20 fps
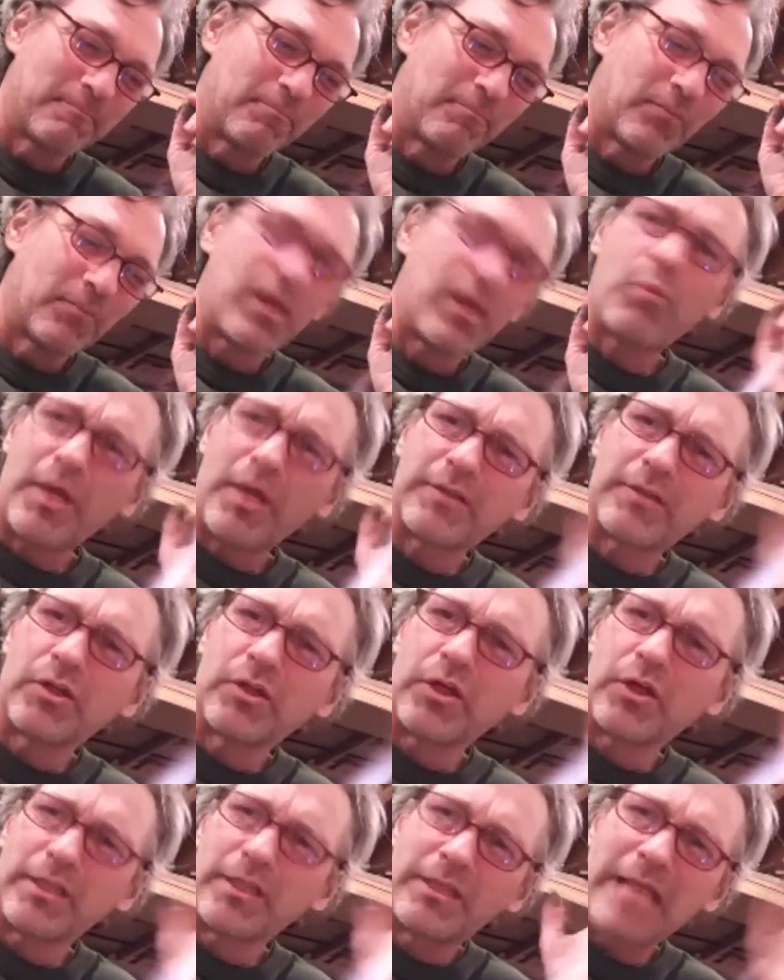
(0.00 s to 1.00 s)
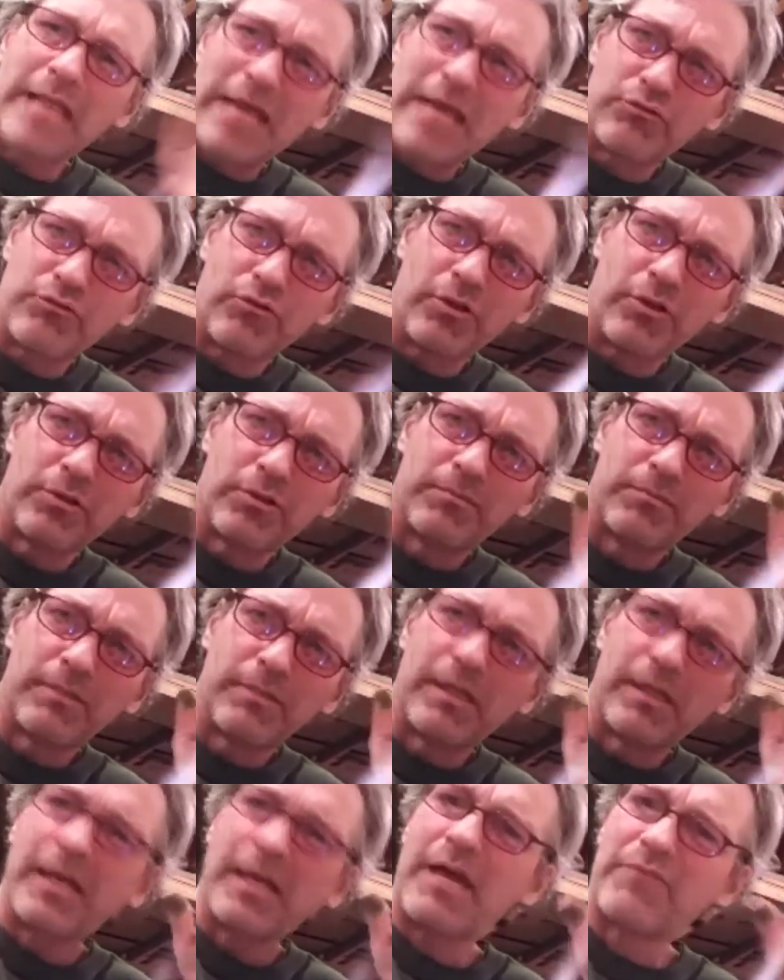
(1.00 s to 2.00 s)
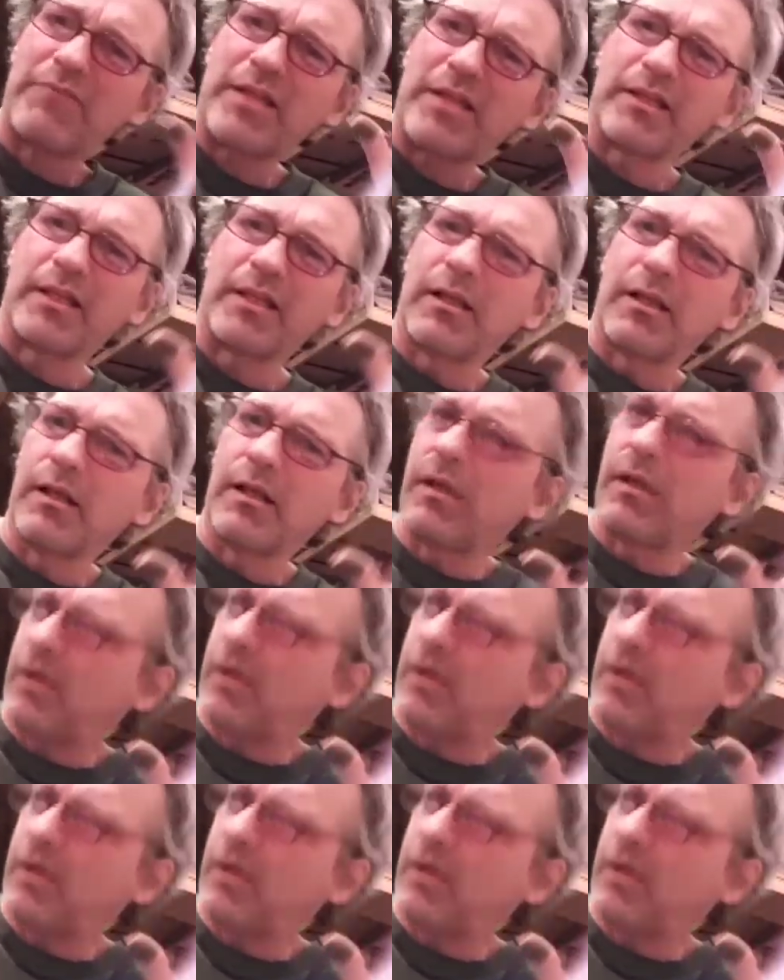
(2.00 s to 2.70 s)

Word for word: I want it to look natural. Have that little